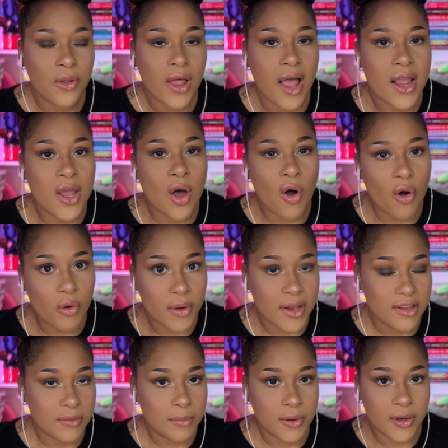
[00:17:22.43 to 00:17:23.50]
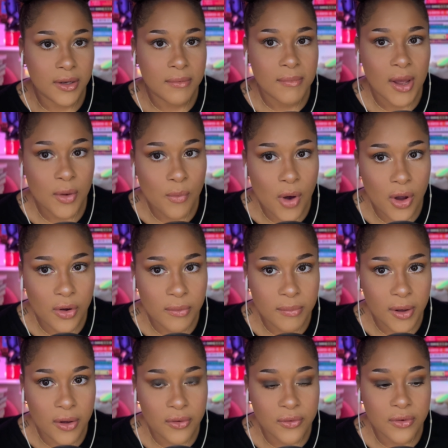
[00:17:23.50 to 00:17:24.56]
I always put my water
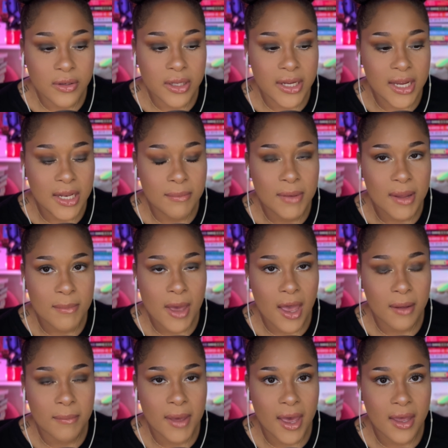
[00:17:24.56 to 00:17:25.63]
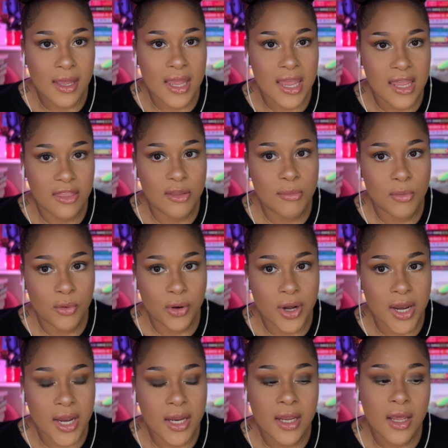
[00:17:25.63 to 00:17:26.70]
bottle in my backpack in the
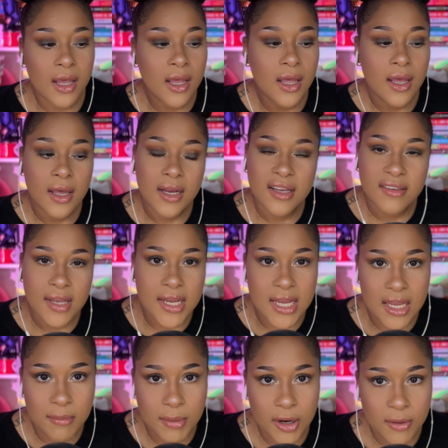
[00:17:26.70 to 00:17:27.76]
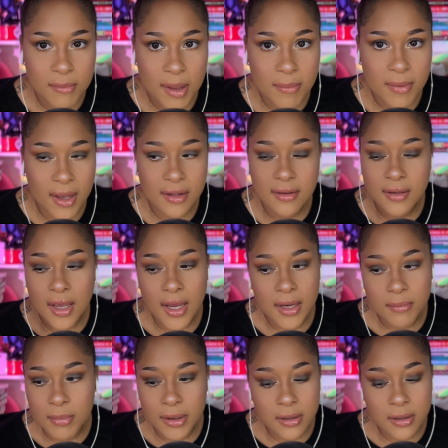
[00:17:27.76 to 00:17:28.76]
morning because I keep it on my bedside, but